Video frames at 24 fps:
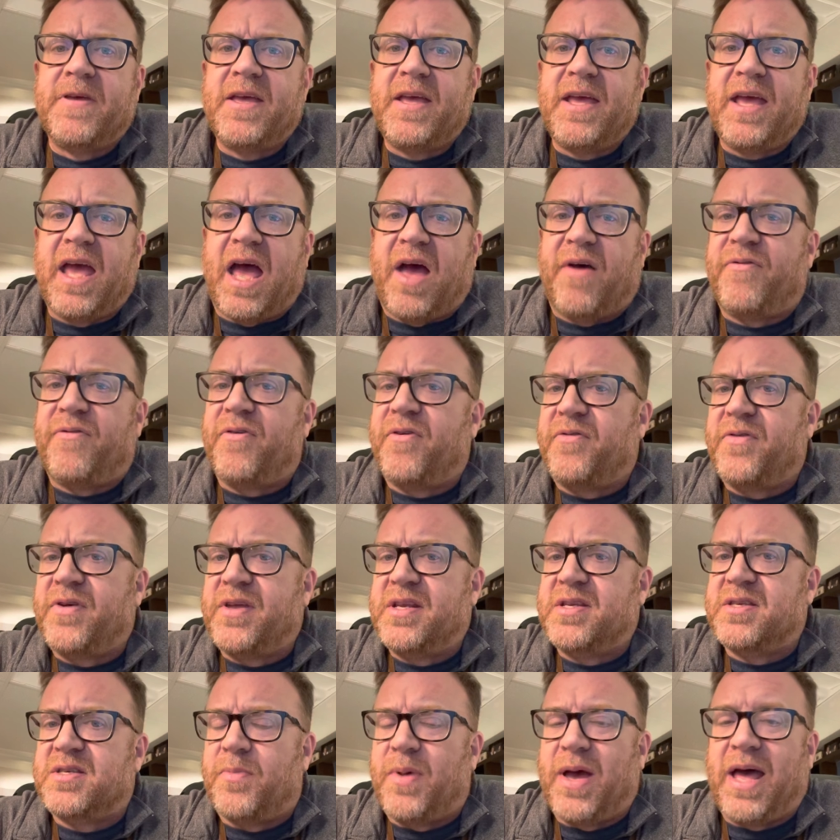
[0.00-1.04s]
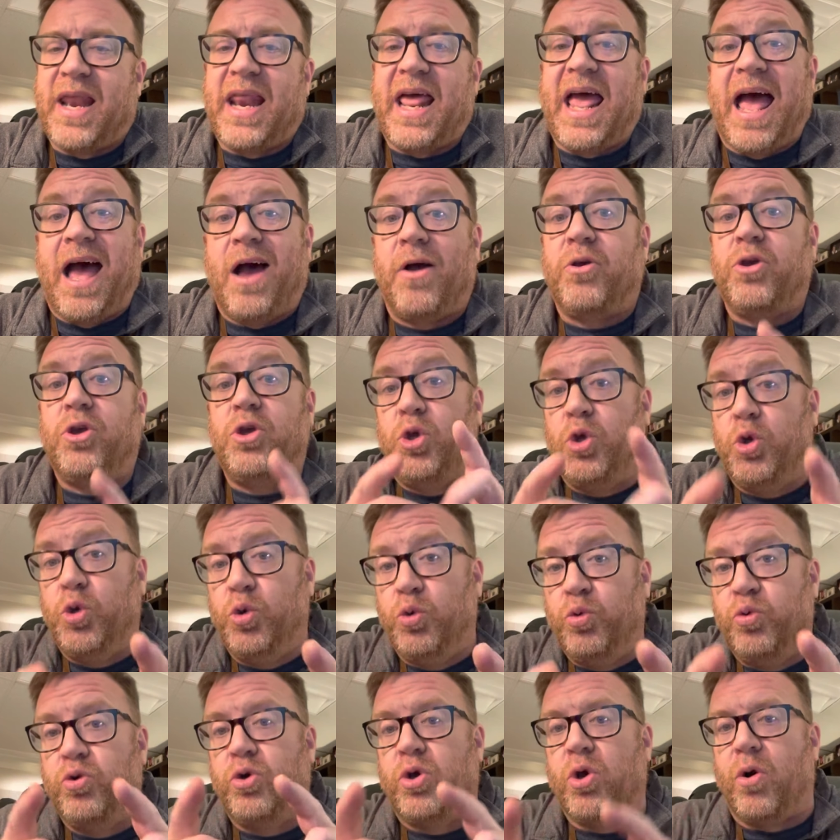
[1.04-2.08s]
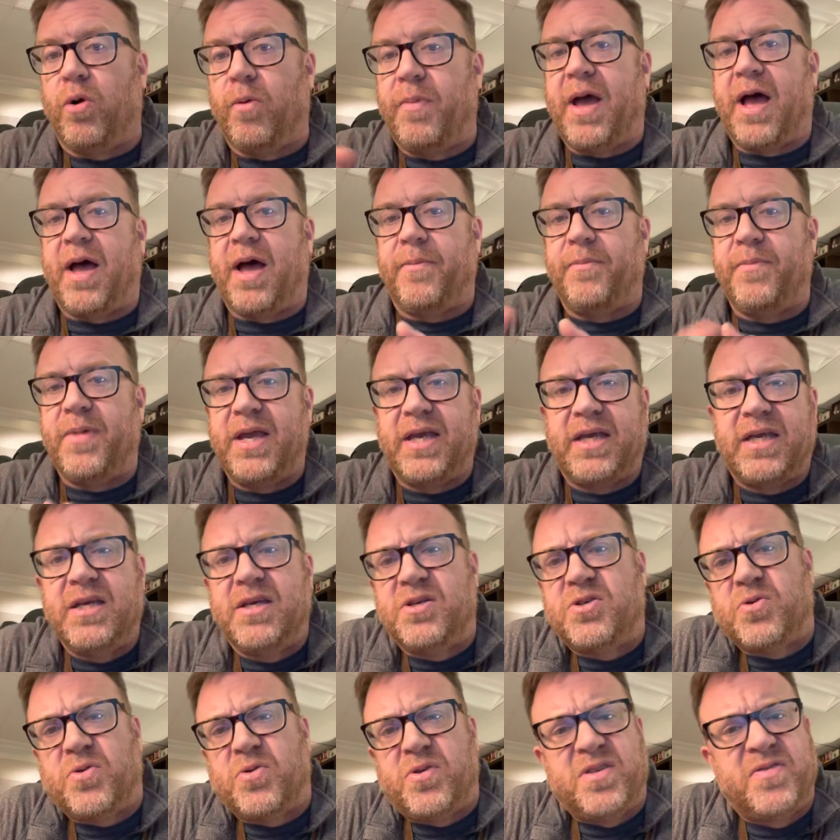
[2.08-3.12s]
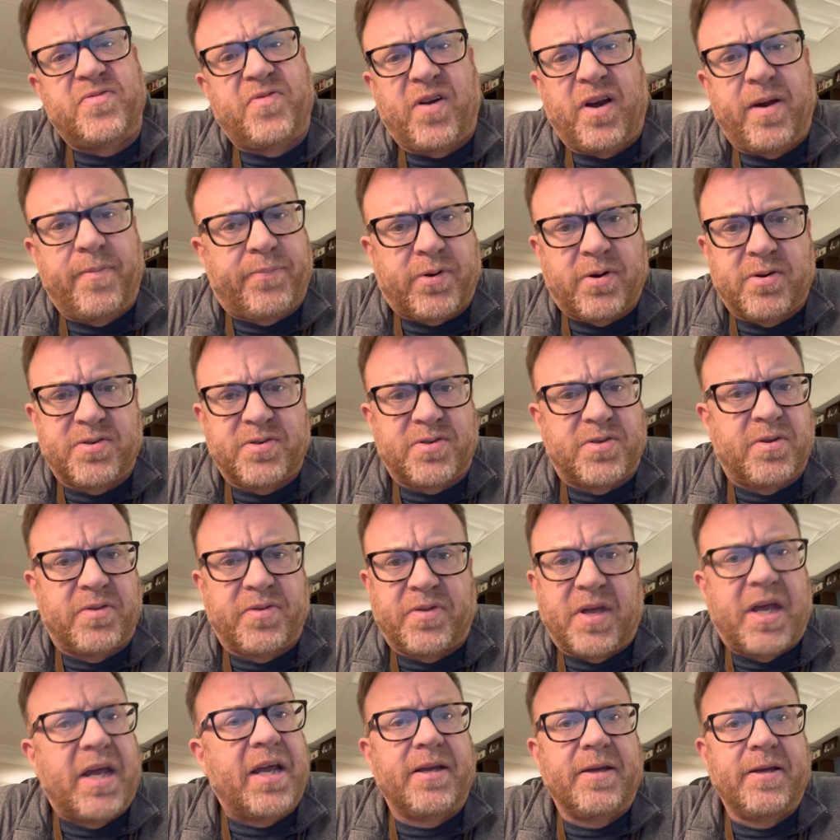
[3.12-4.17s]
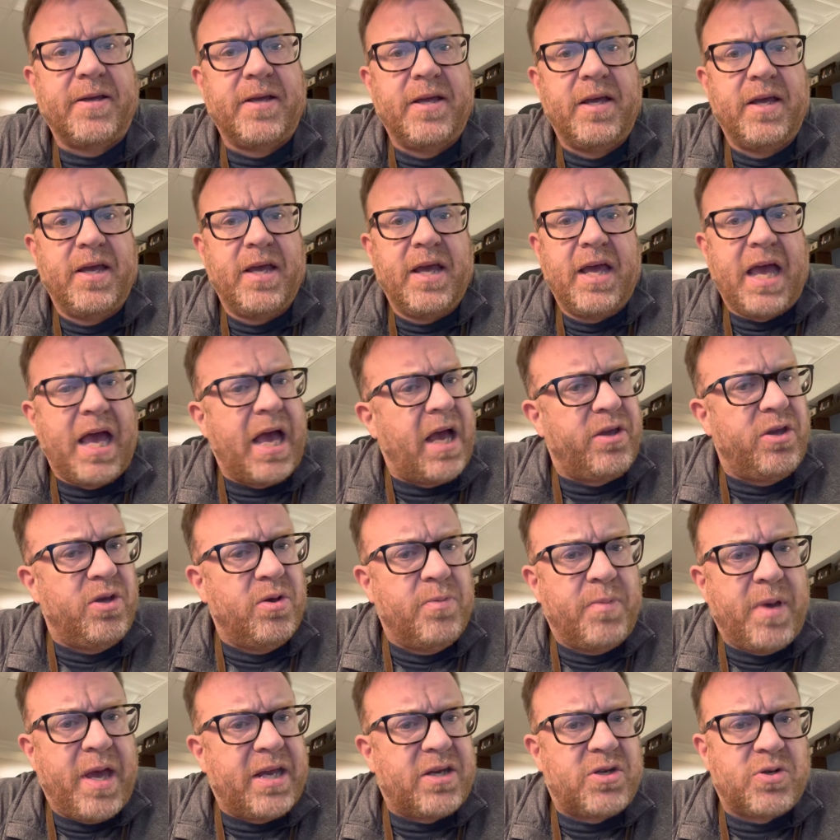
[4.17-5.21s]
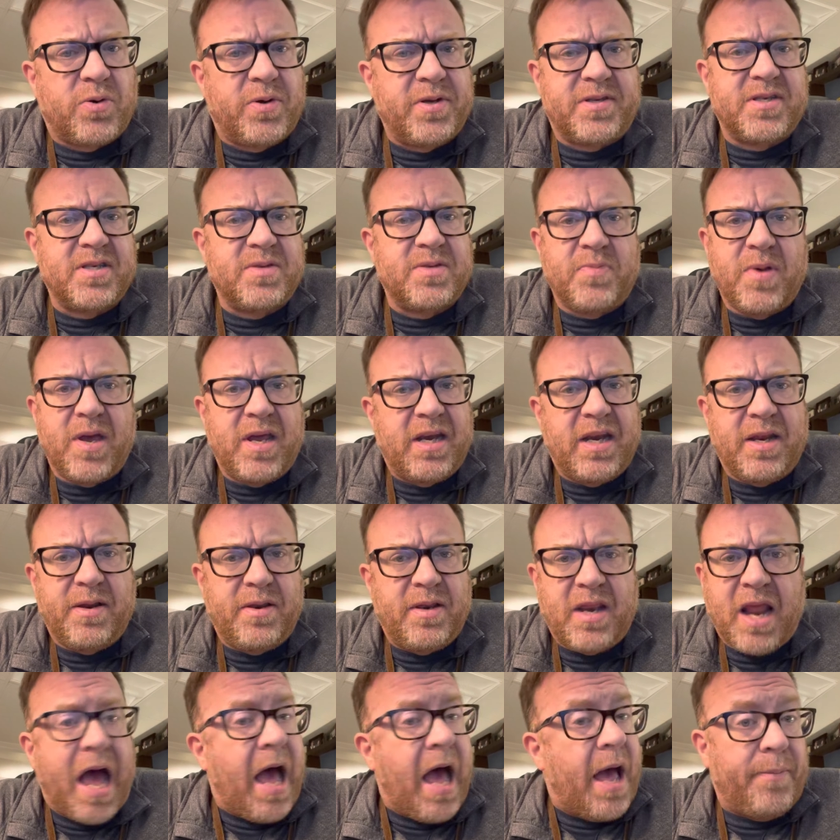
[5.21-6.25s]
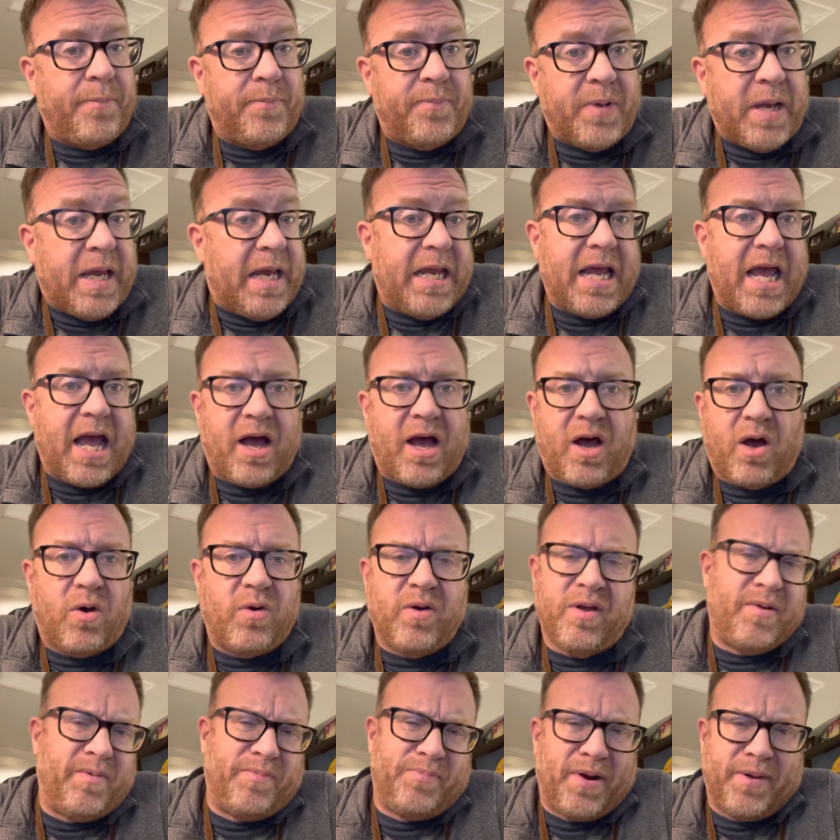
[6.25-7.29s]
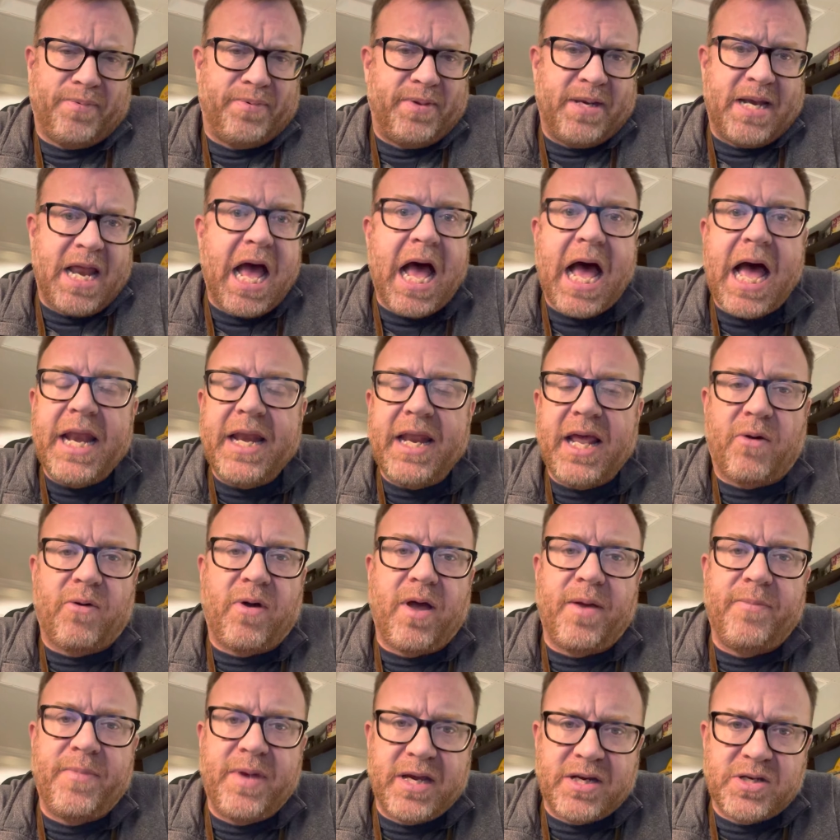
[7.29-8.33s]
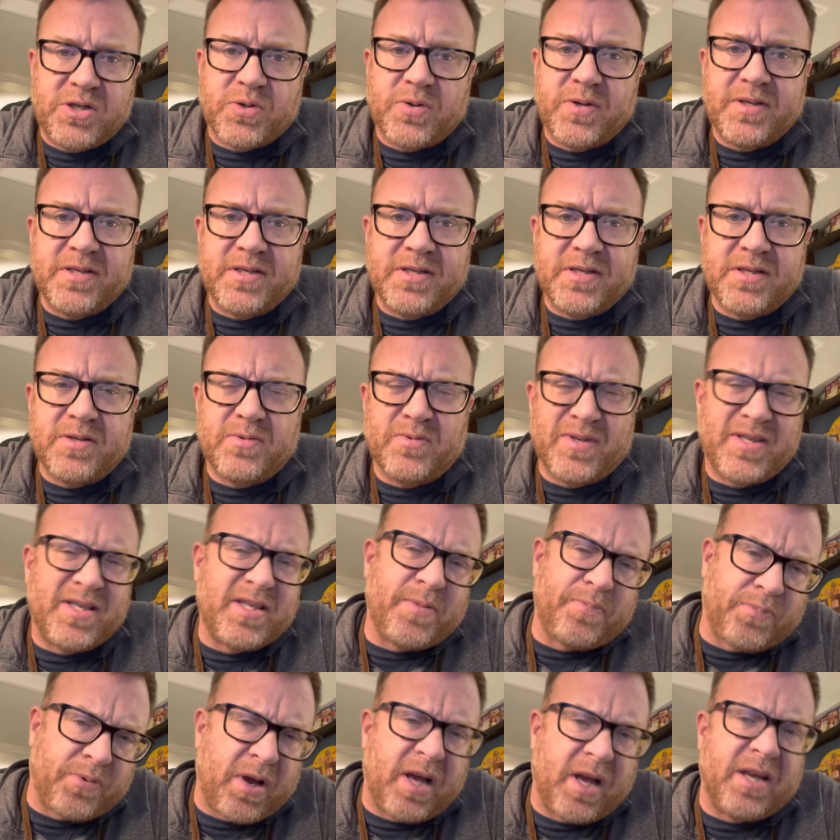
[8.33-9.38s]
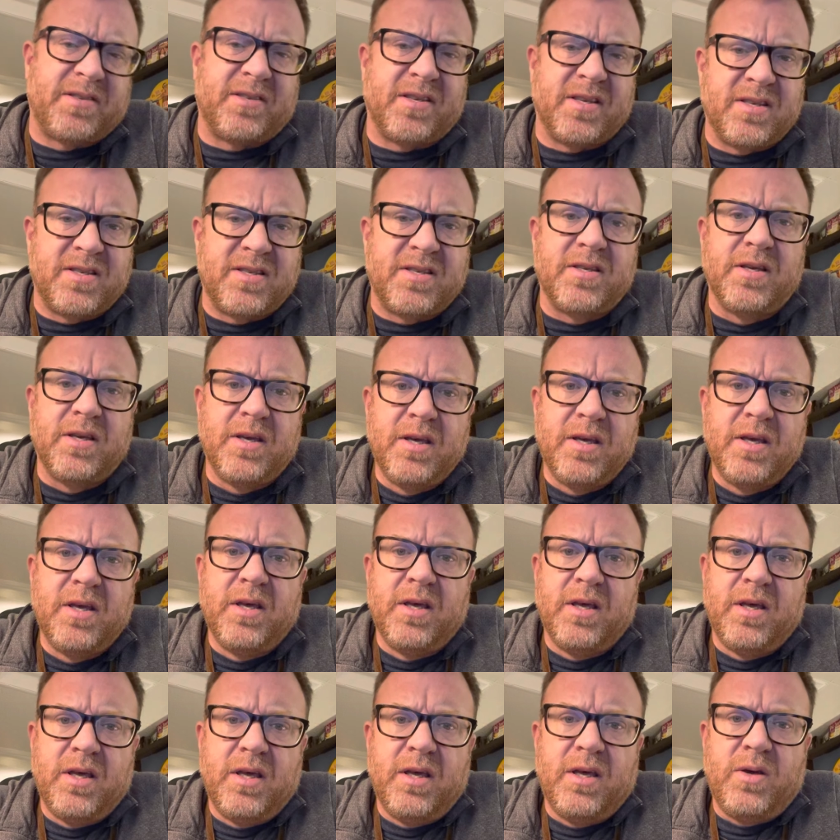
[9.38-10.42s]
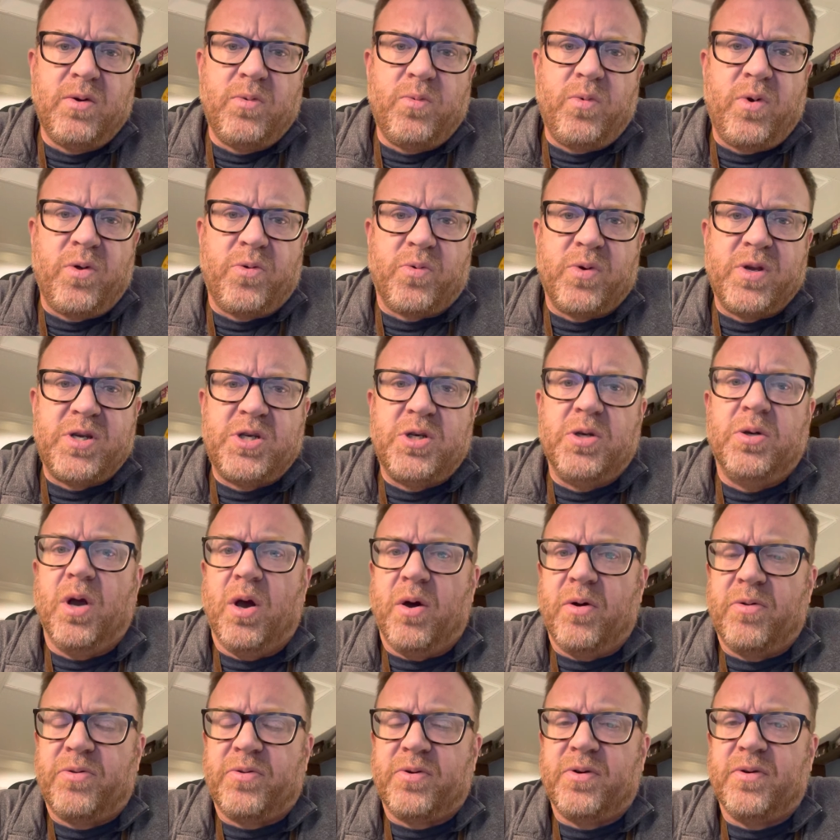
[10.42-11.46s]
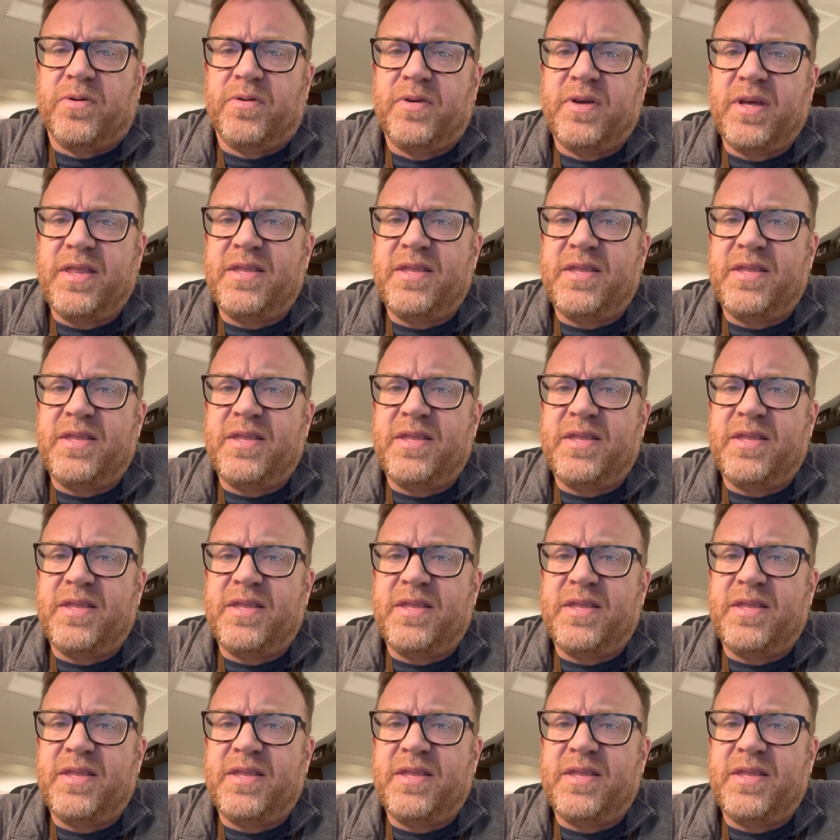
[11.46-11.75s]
Half of it is about how you go about making a choice. It's a very personal thing. How you make choices may not be how, eh, probably not how I make choices. What's the process with which you go through?